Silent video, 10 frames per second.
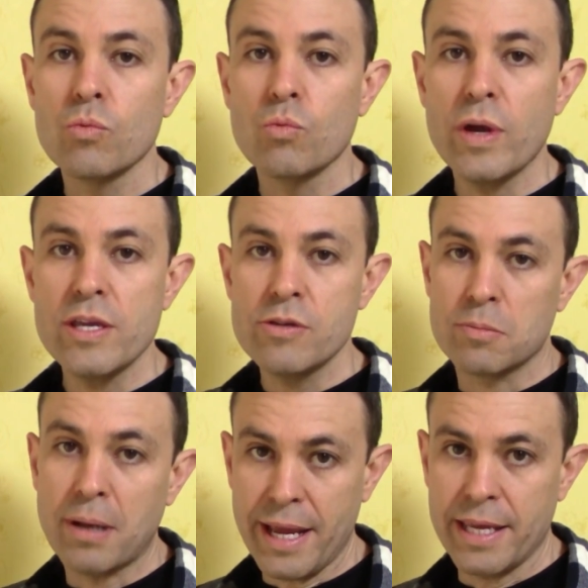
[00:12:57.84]
We use
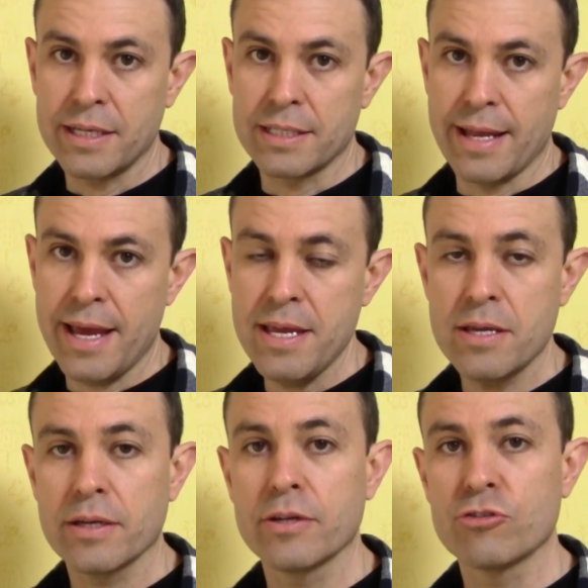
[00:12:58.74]
black ink
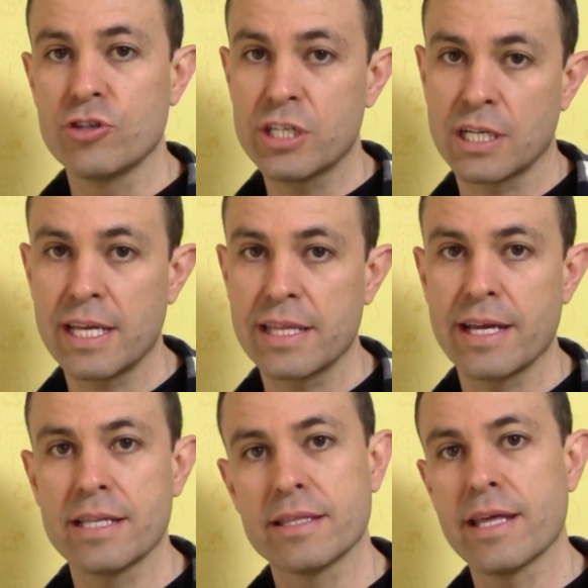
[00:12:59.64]
today. Traditionally
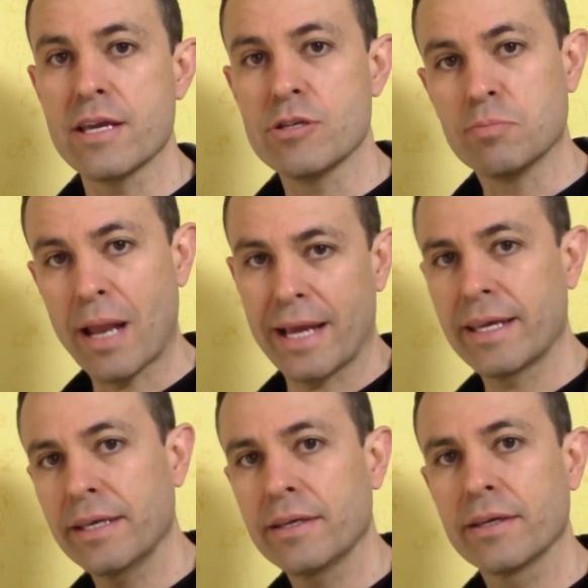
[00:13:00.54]
they use
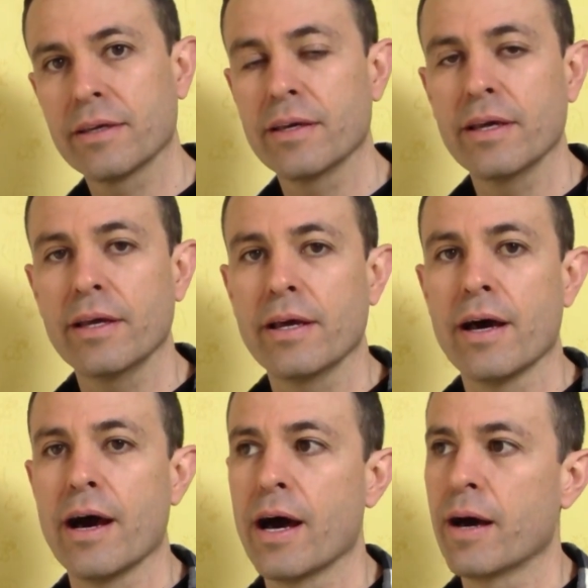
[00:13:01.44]
black ink.
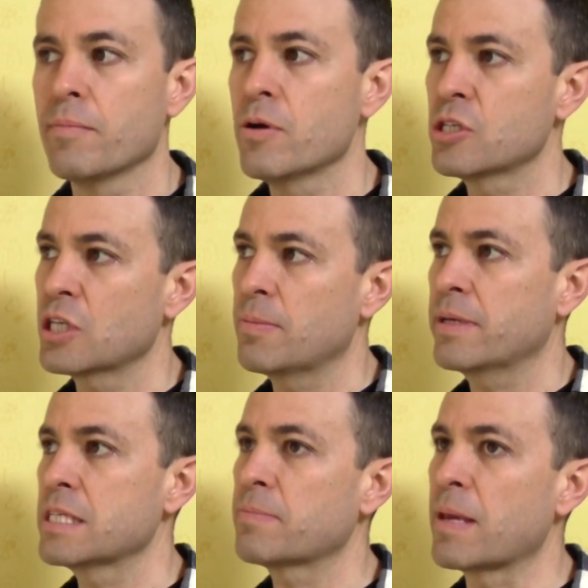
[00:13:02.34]
Most
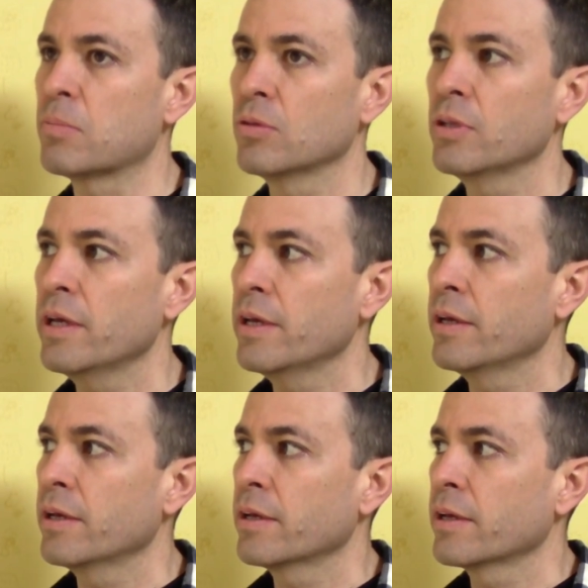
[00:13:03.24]
Japanese people,
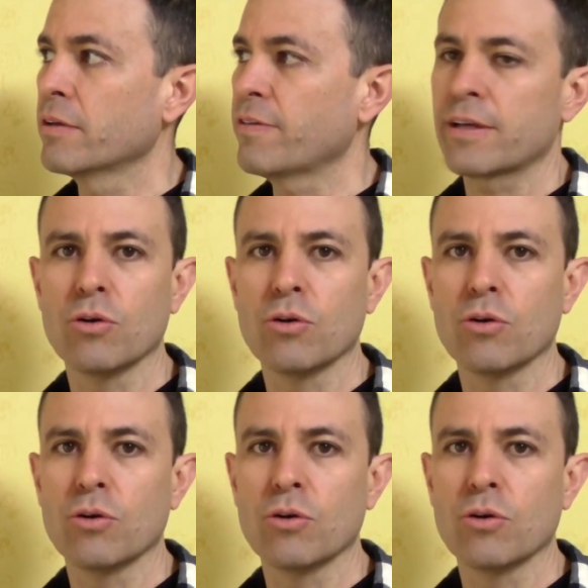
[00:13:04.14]
in fact